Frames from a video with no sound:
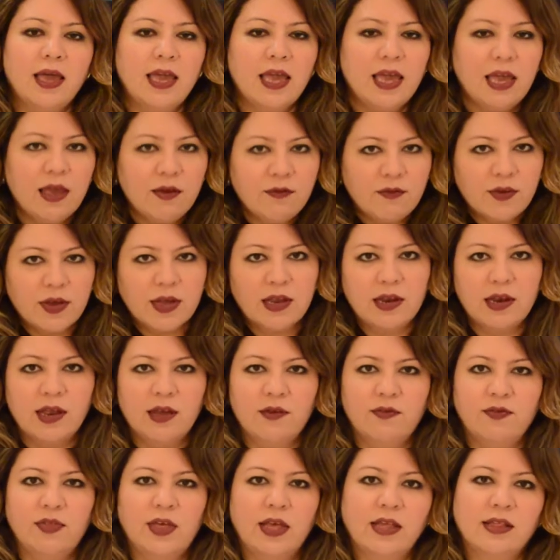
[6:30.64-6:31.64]
Even
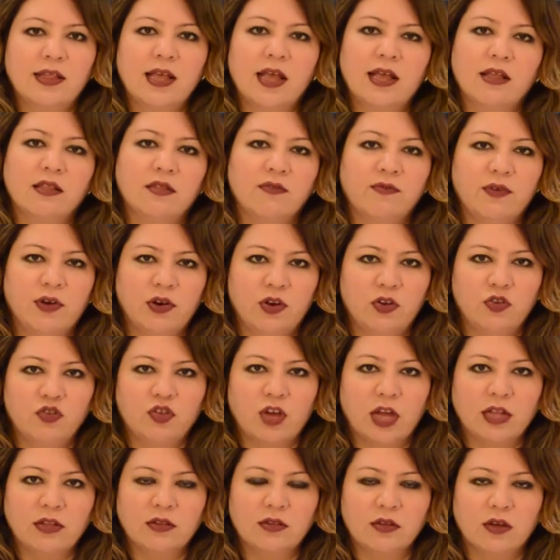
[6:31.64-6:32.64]
if they say it's very
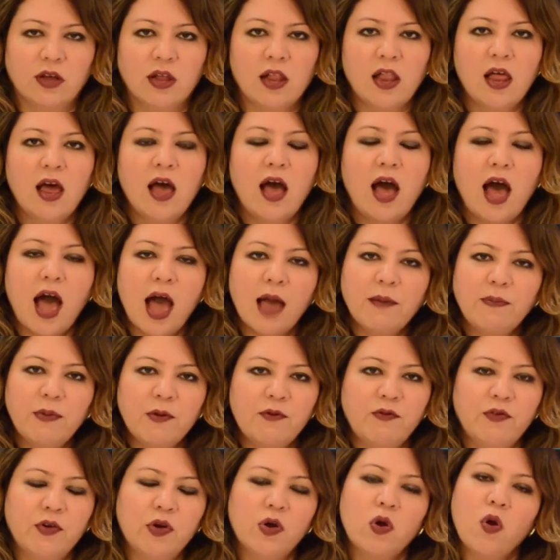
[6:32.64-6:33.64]
gentle. I
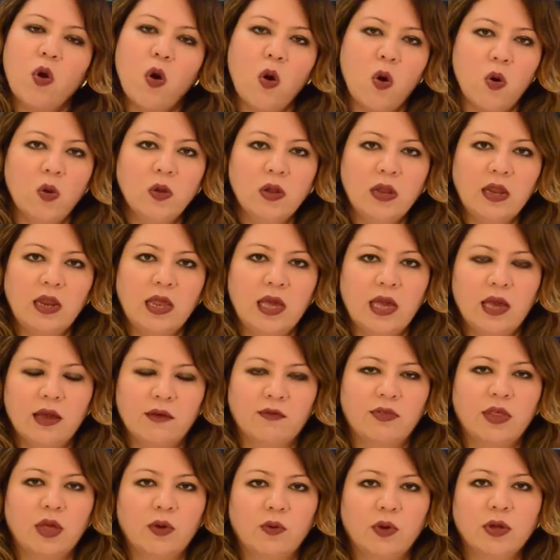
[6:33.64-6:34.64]
prefer only
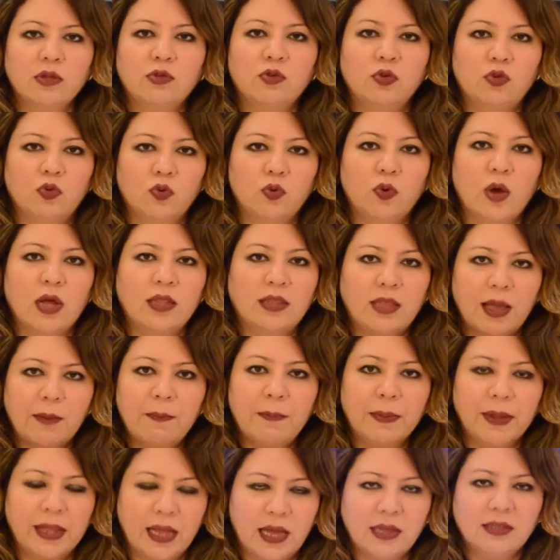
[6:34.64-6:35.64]
if they want to do a
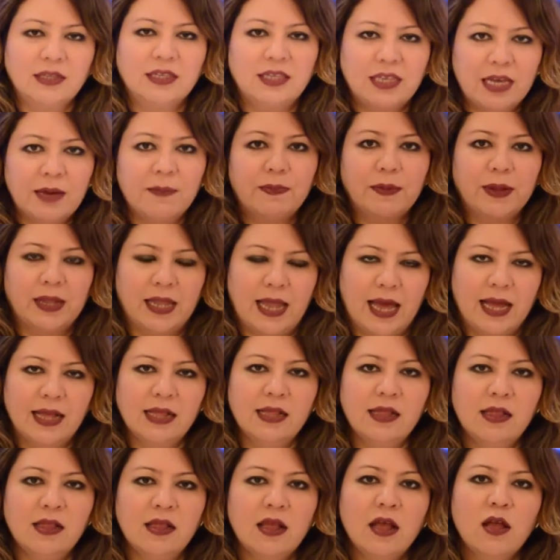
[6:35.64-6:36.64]
deep
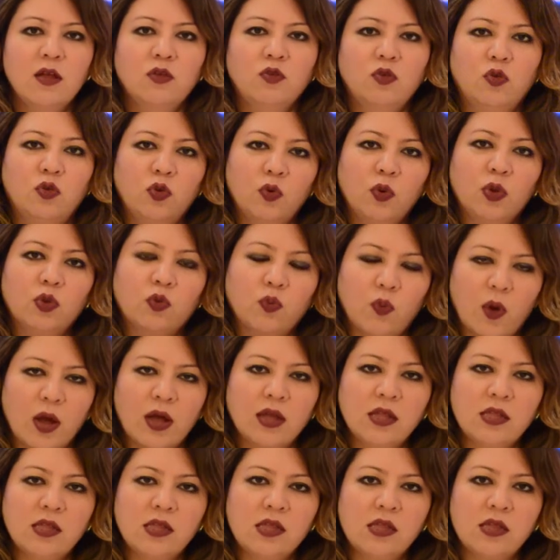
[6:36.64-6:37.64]
cleanse, to do it
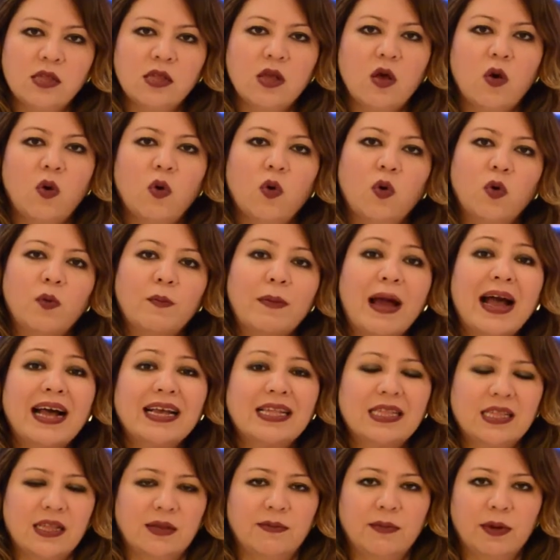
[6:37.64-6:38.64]
once or
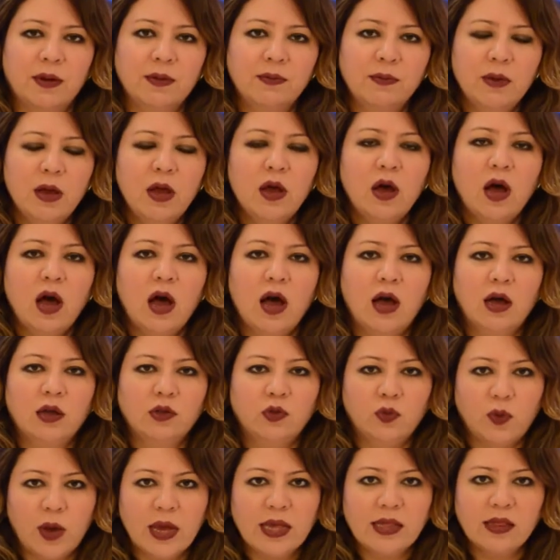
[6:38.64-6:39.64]
maximum
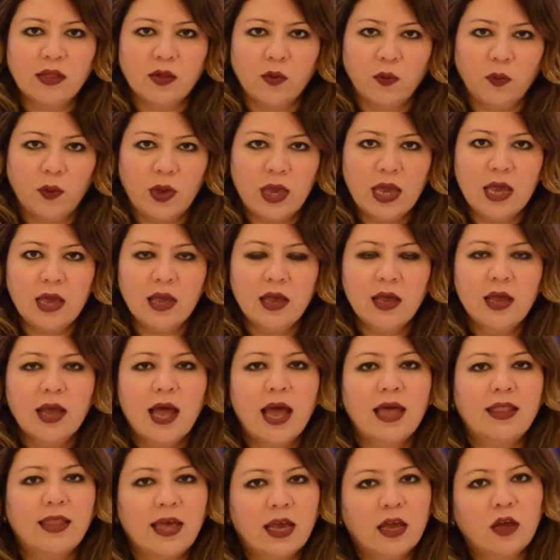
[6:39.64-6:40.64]
twice a week,
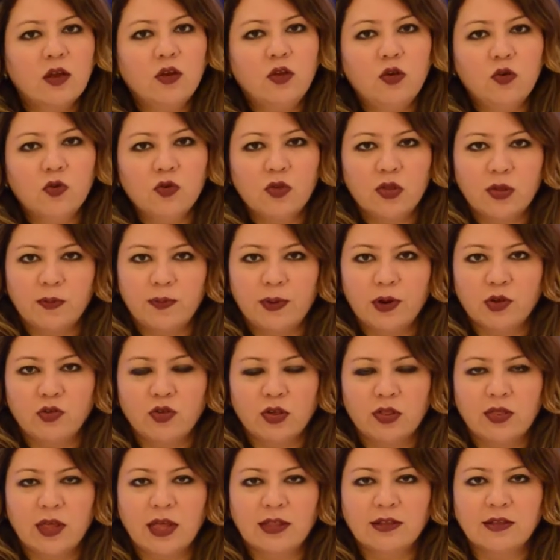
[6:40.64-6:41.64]
and they can use the brush
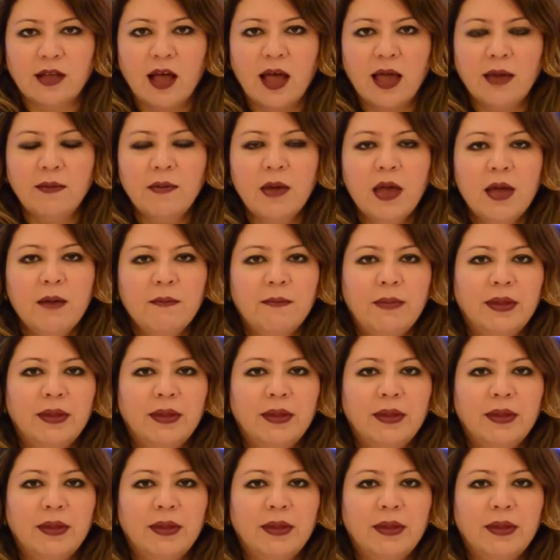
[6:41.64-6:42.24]
at that time.